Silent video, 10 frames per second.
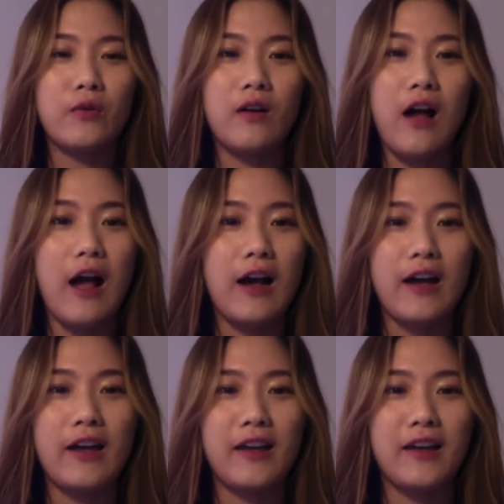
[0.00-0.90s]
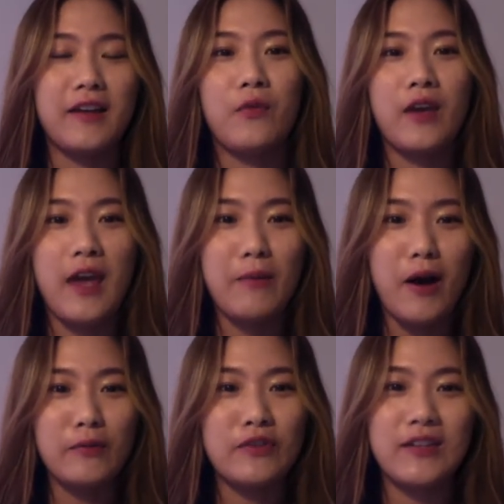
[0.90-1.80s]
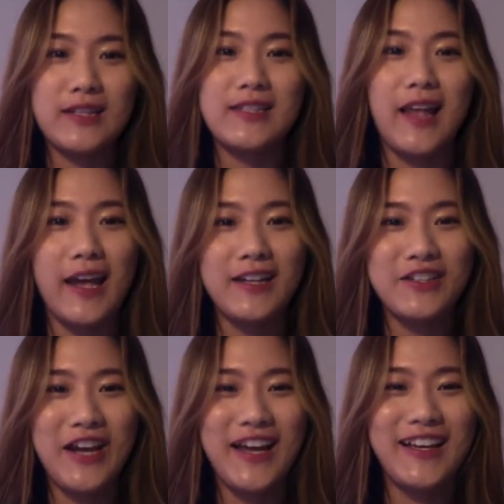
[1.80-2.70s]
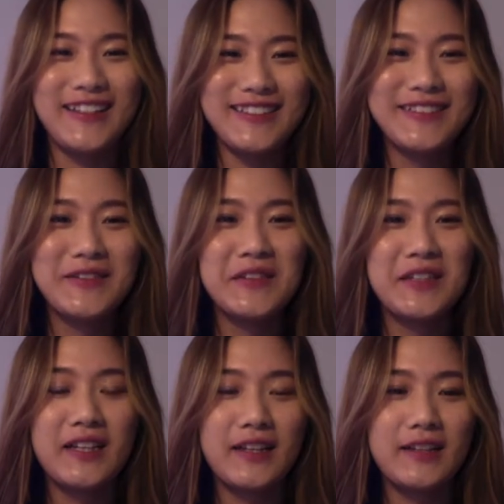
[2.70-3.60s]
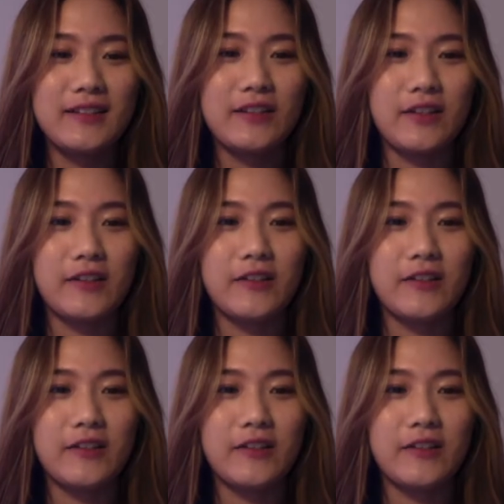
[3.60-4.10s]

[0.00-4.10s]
I came up to this stage. So,